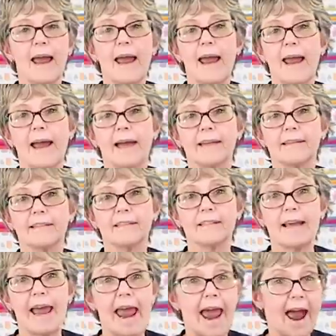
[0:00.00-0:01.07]
and
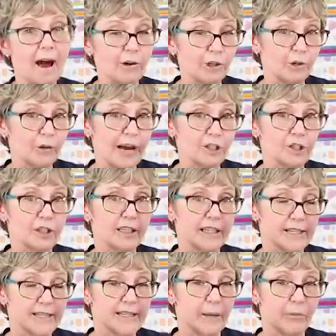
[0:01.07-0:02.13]
how you actually
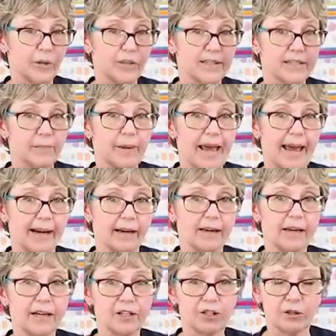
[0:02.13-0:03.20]
assemble this bag.
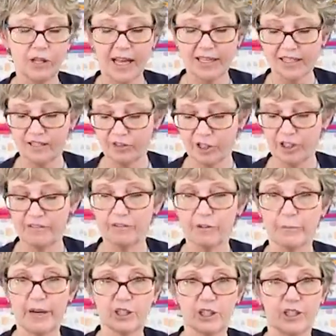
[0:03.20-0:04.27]
So lots of good
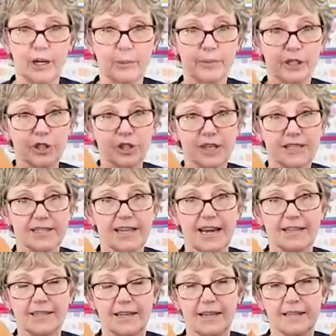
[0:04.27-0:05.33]
information there. But just
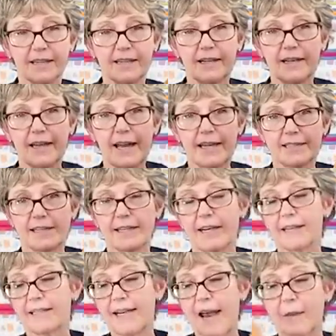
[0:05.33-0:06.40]
as a as an
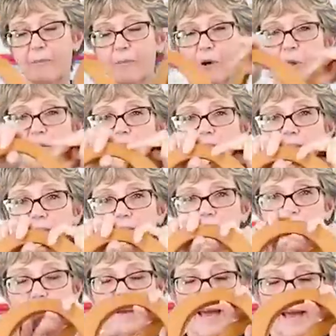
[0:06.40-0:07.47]
example, this is
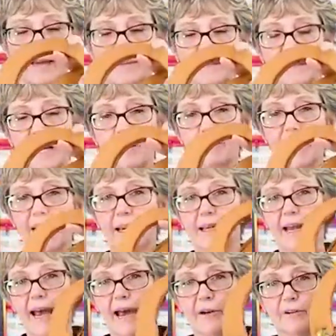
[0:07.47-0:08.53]
the bag that I
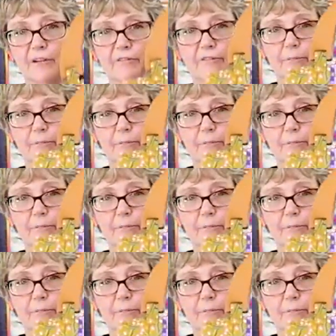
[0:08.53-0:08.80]
made out of